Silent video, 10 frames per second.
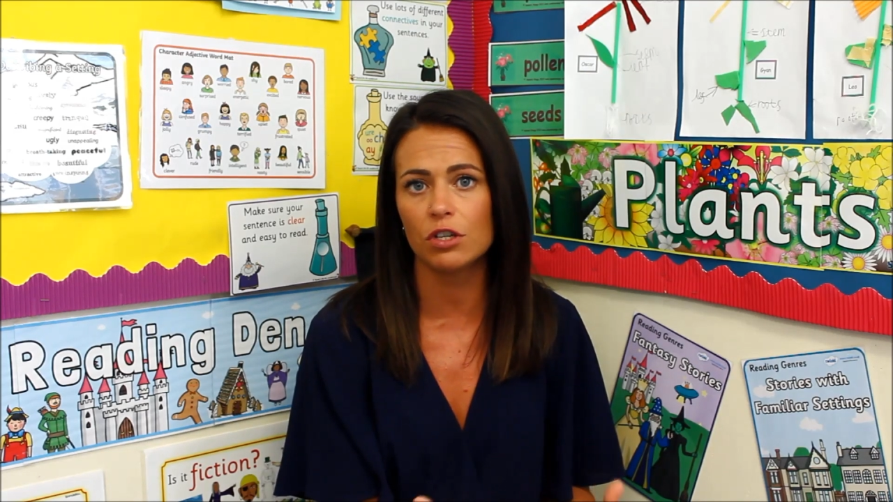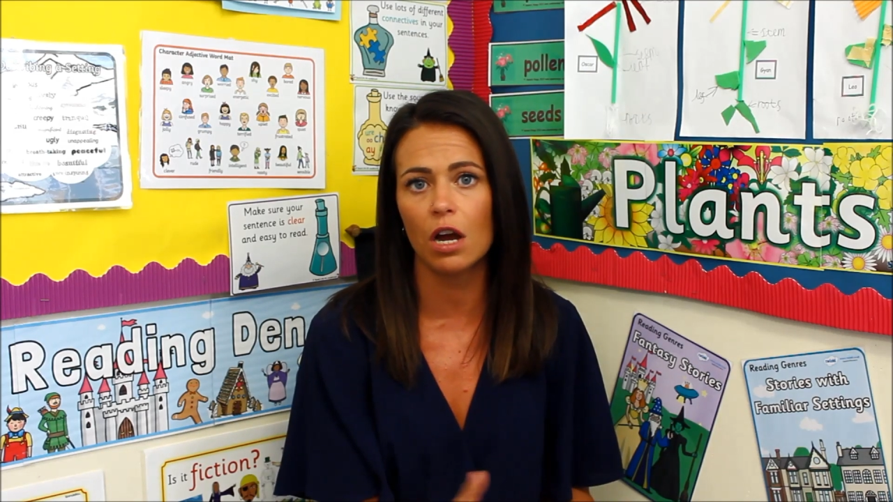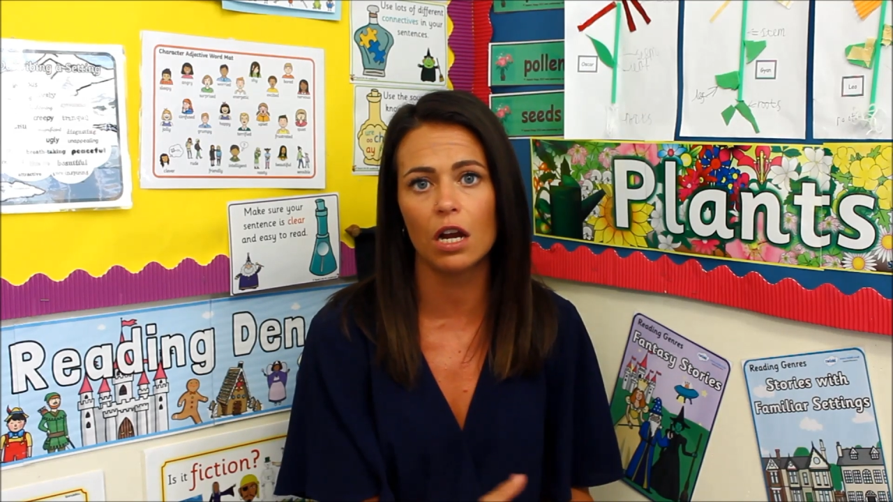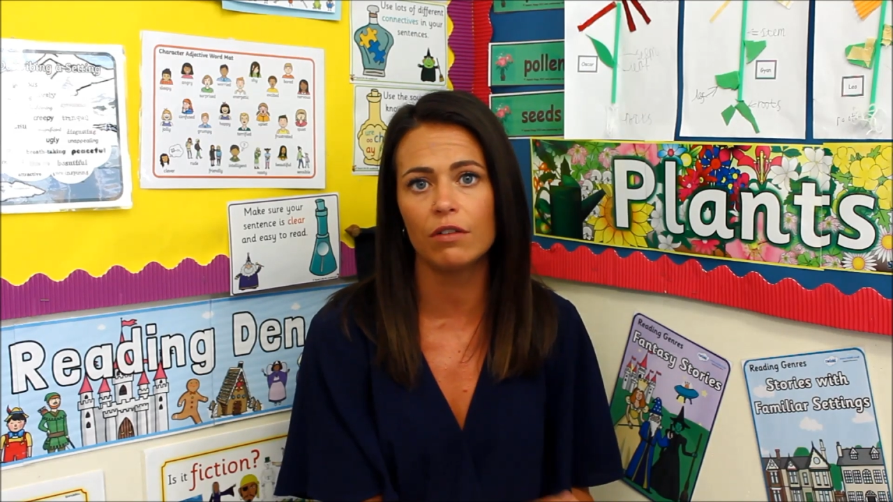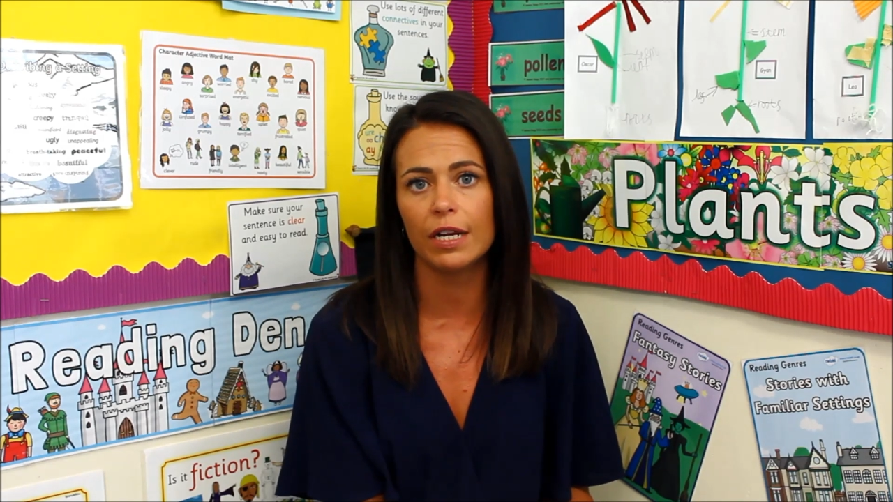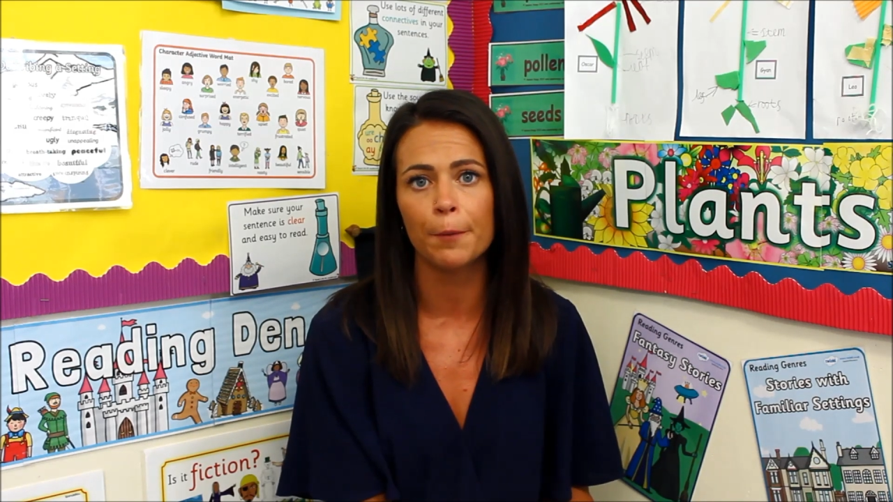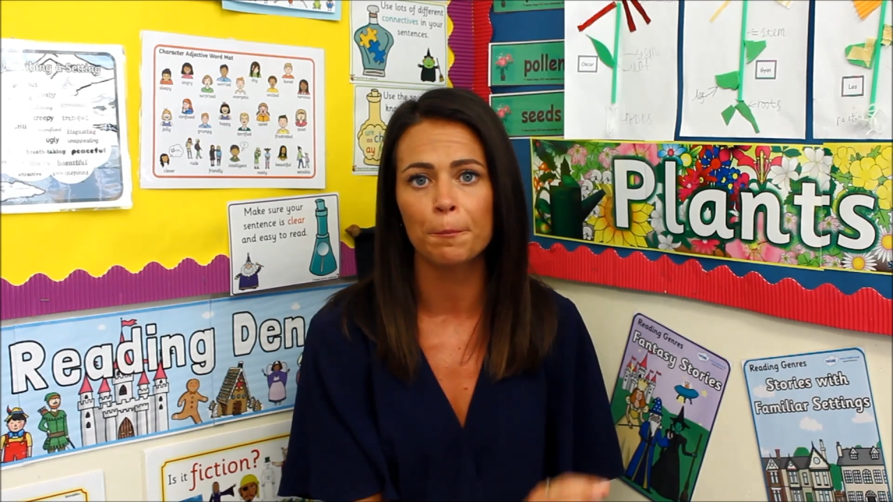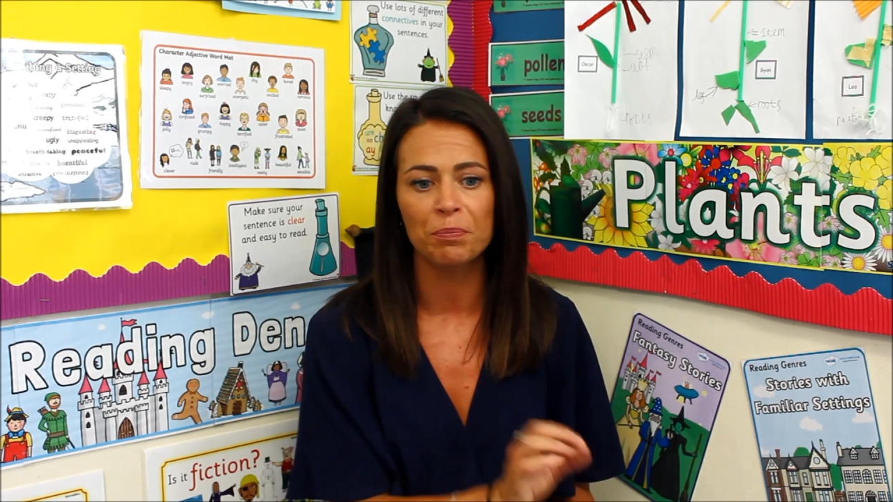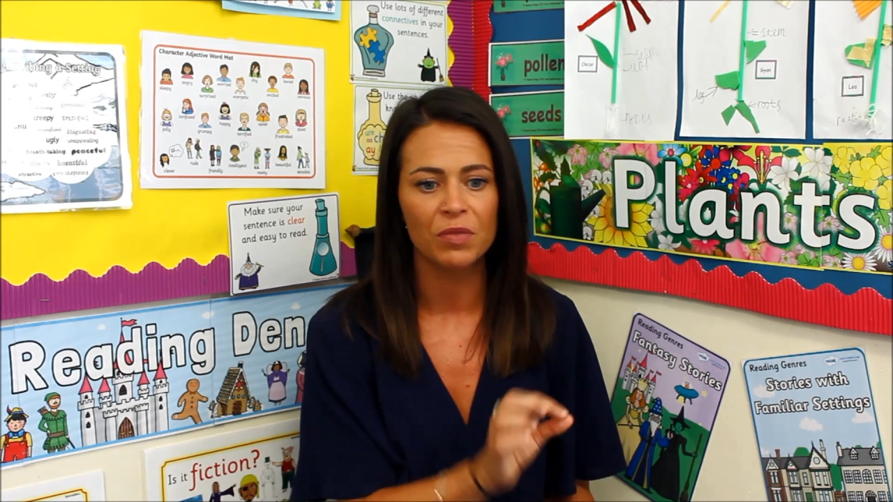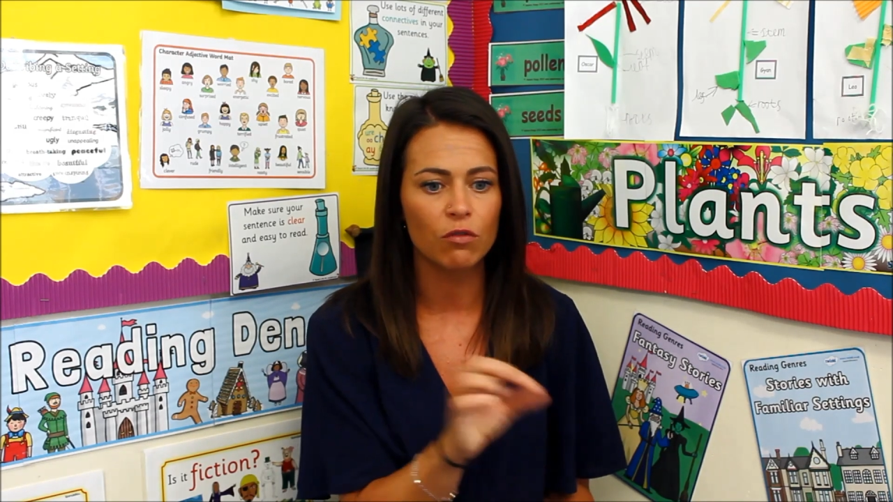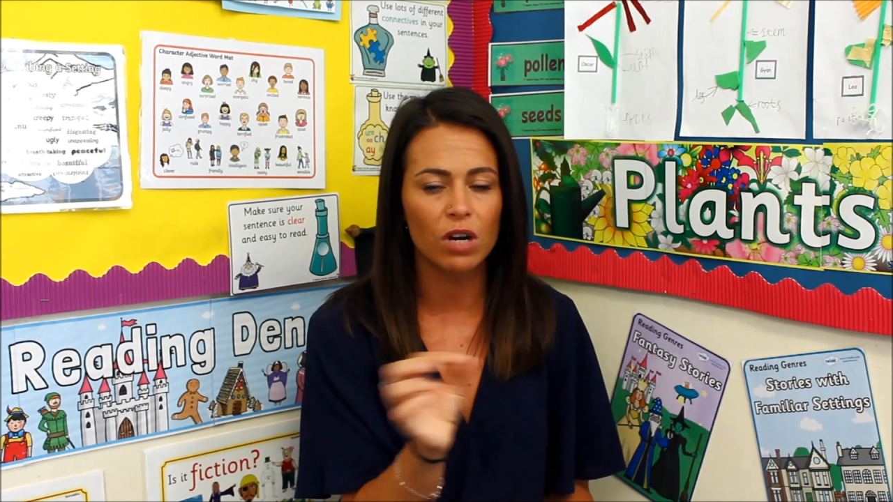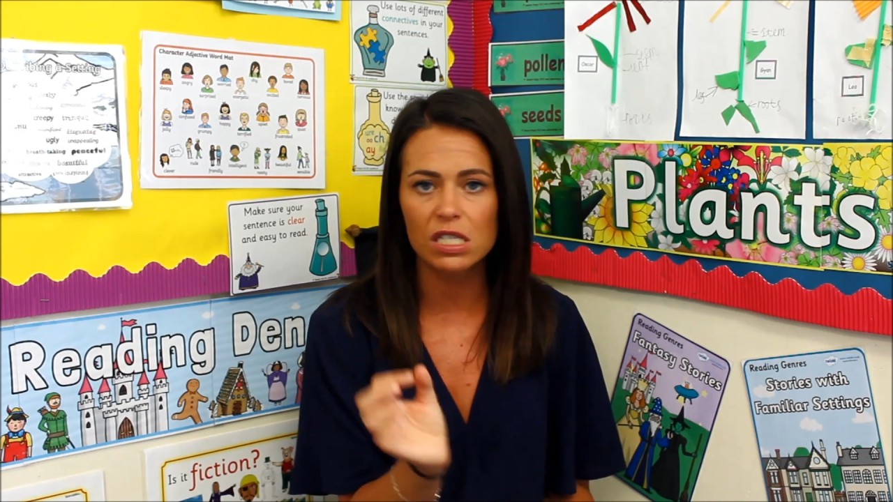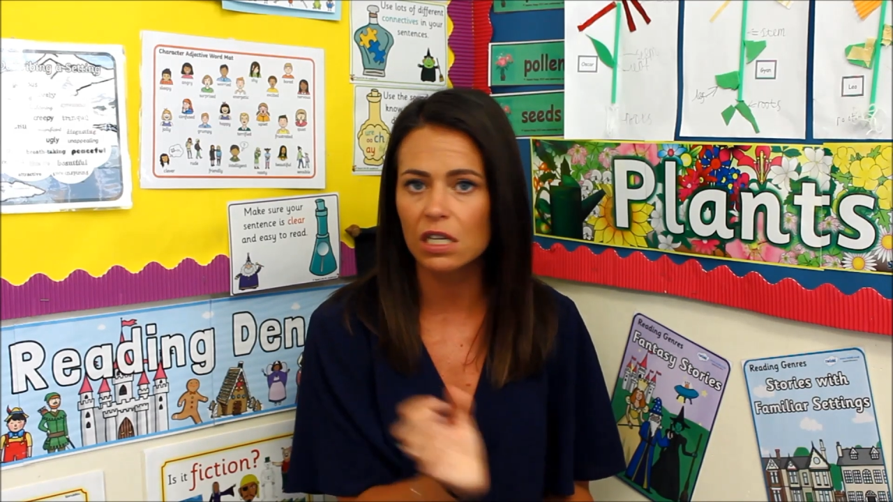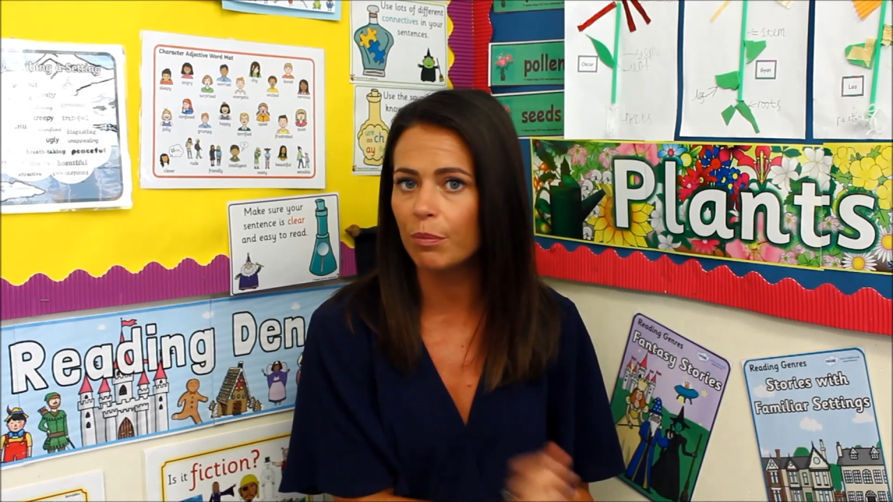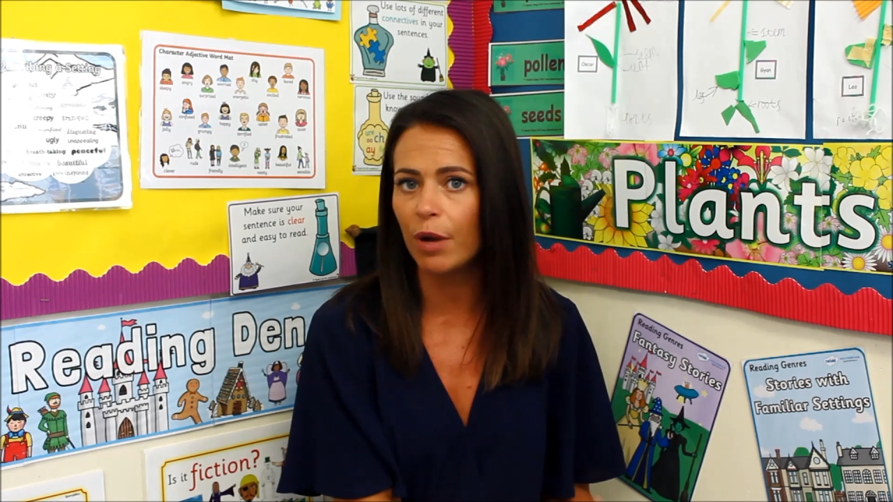diary,
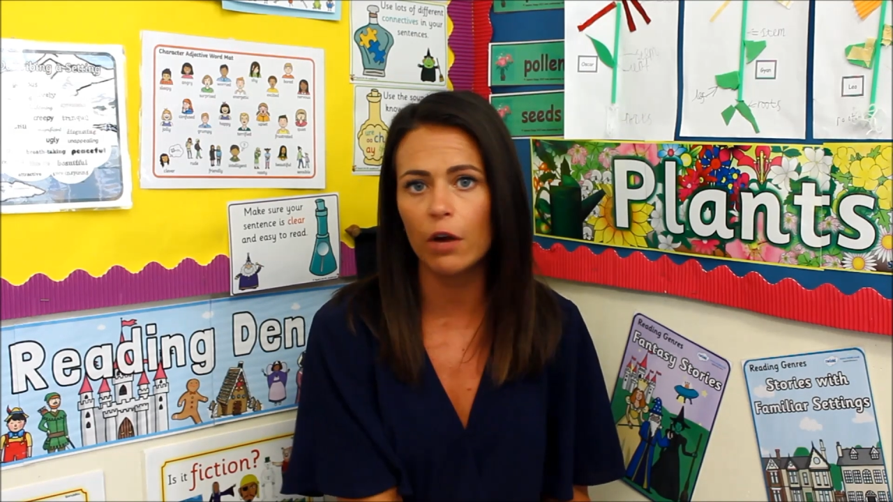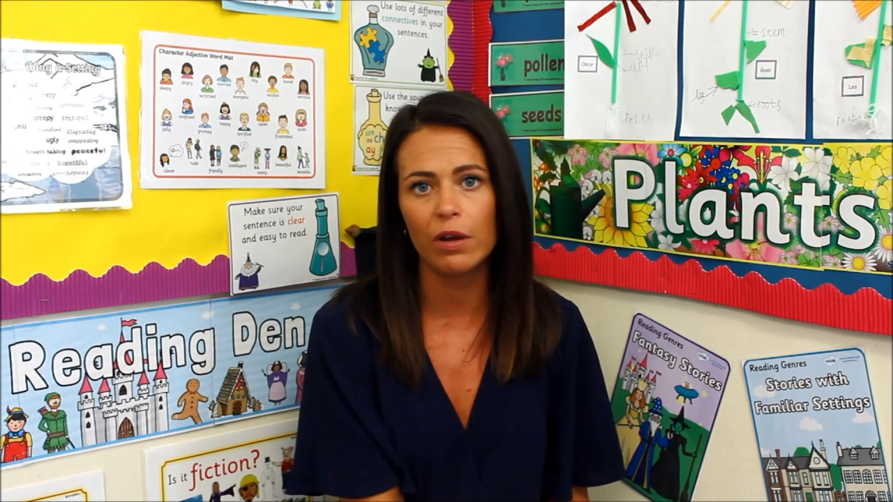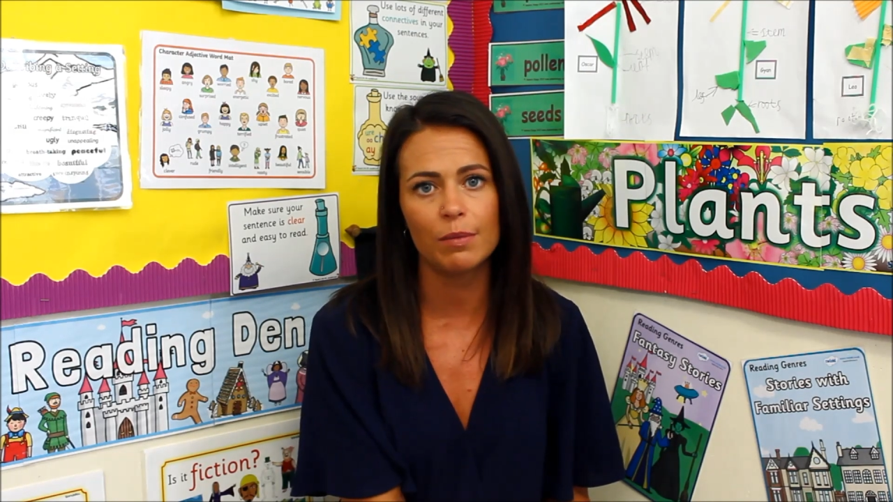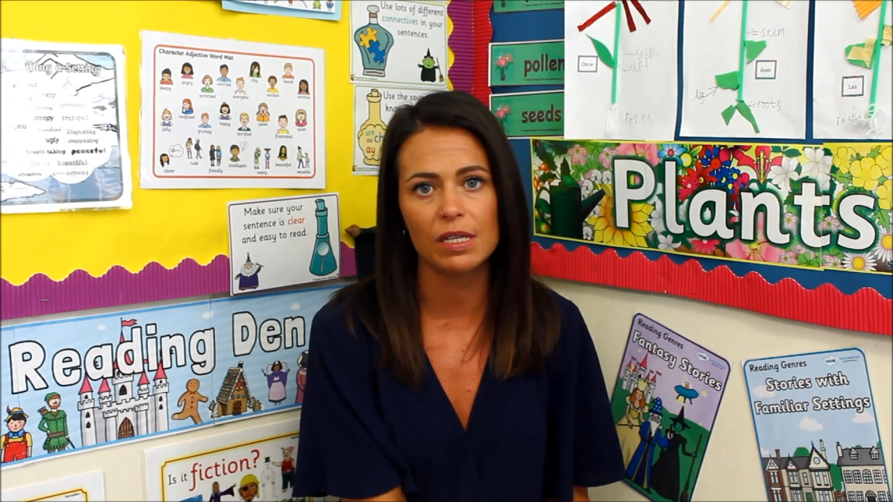writing a poem.